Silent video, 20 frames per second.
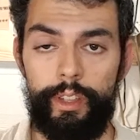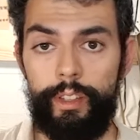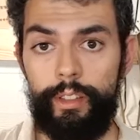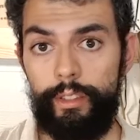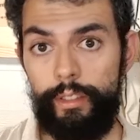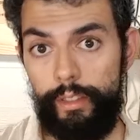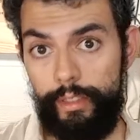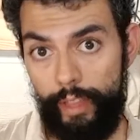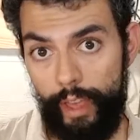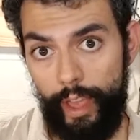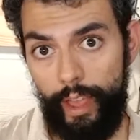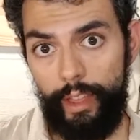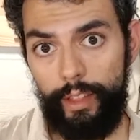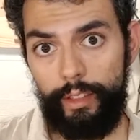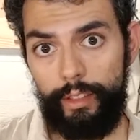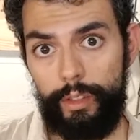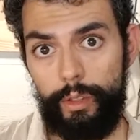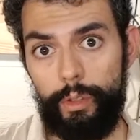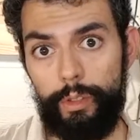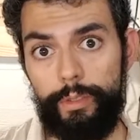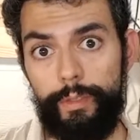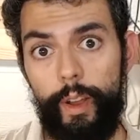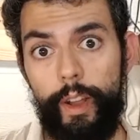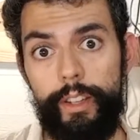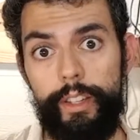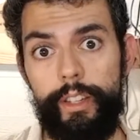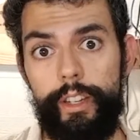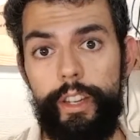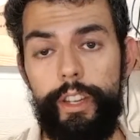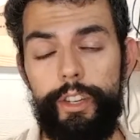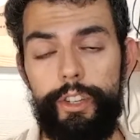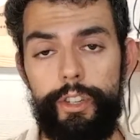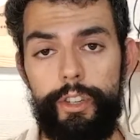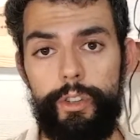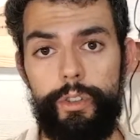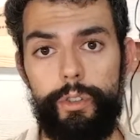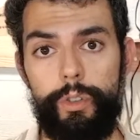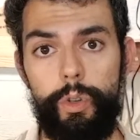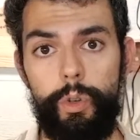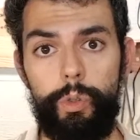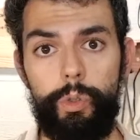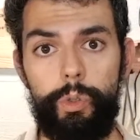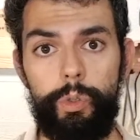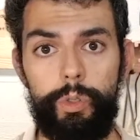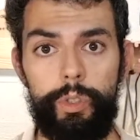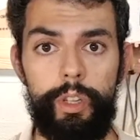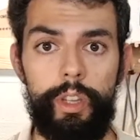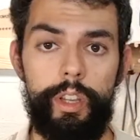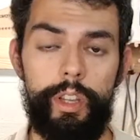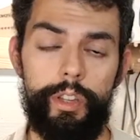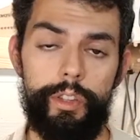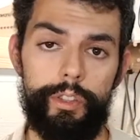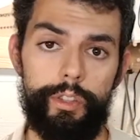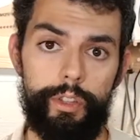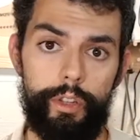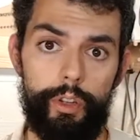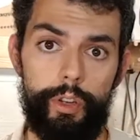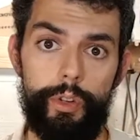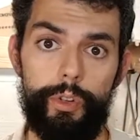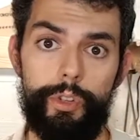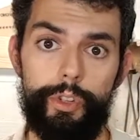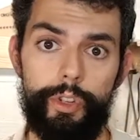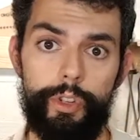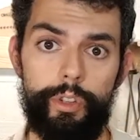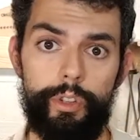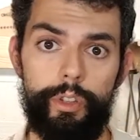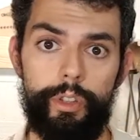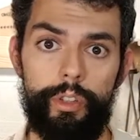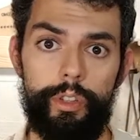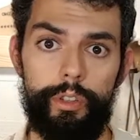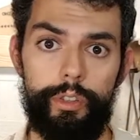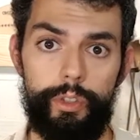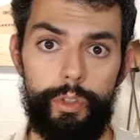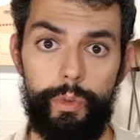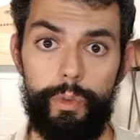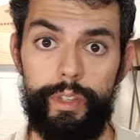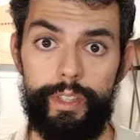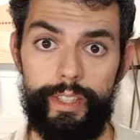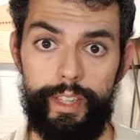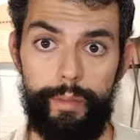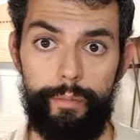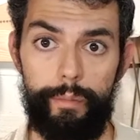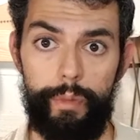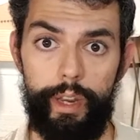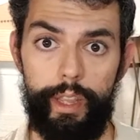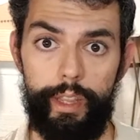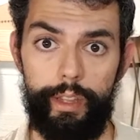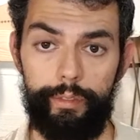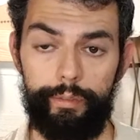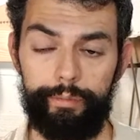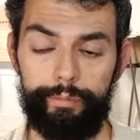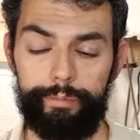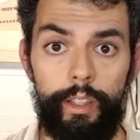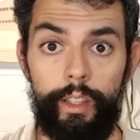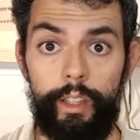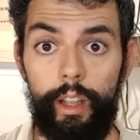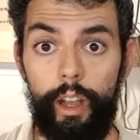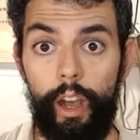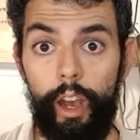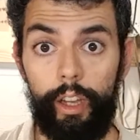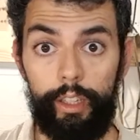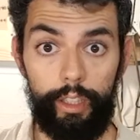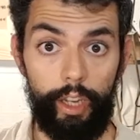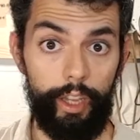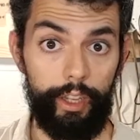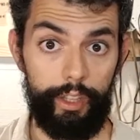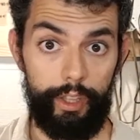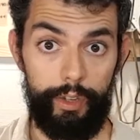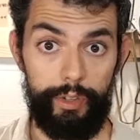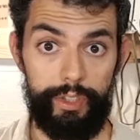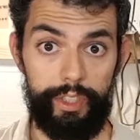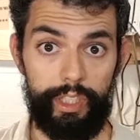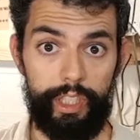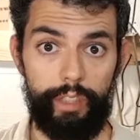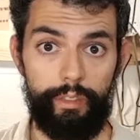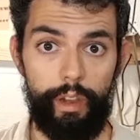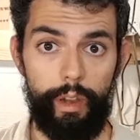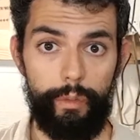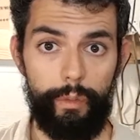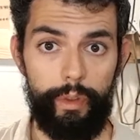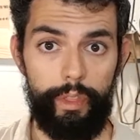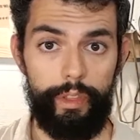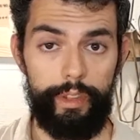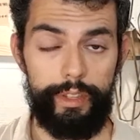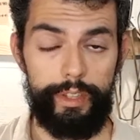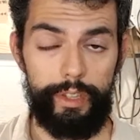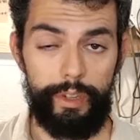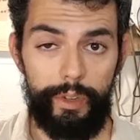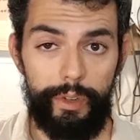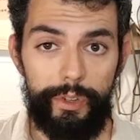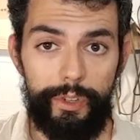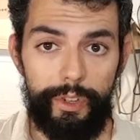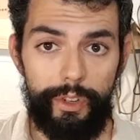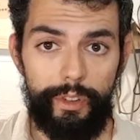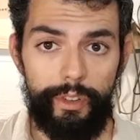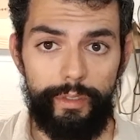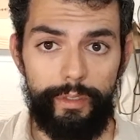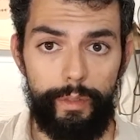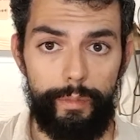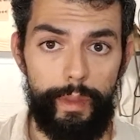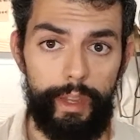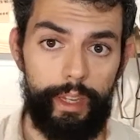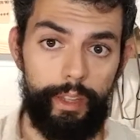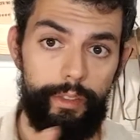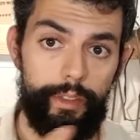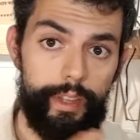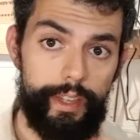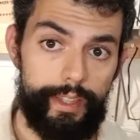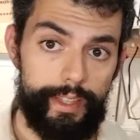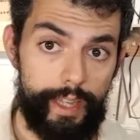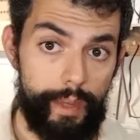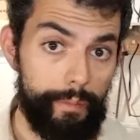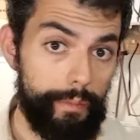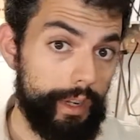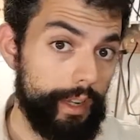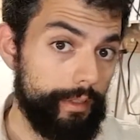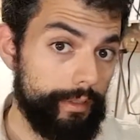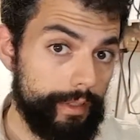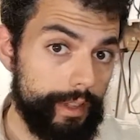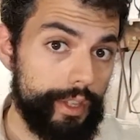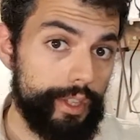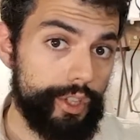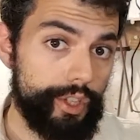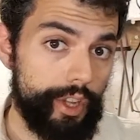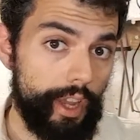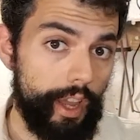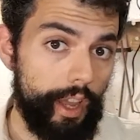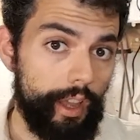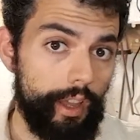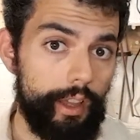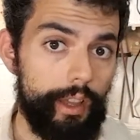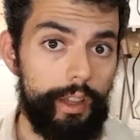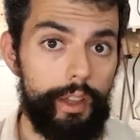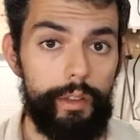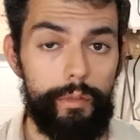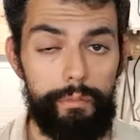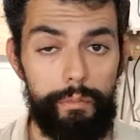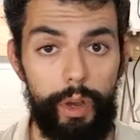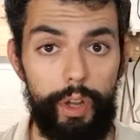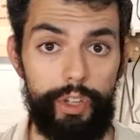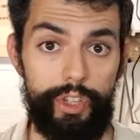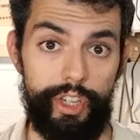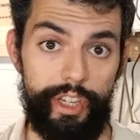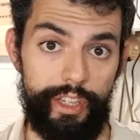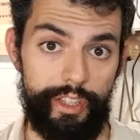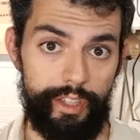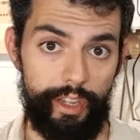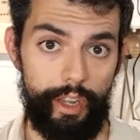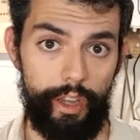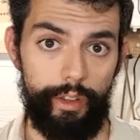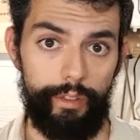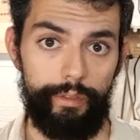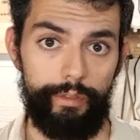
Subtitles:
There, you'll find an issue called Solution to Assembly. I'd like you to come up with a solution for making the assembly of this chair much easier.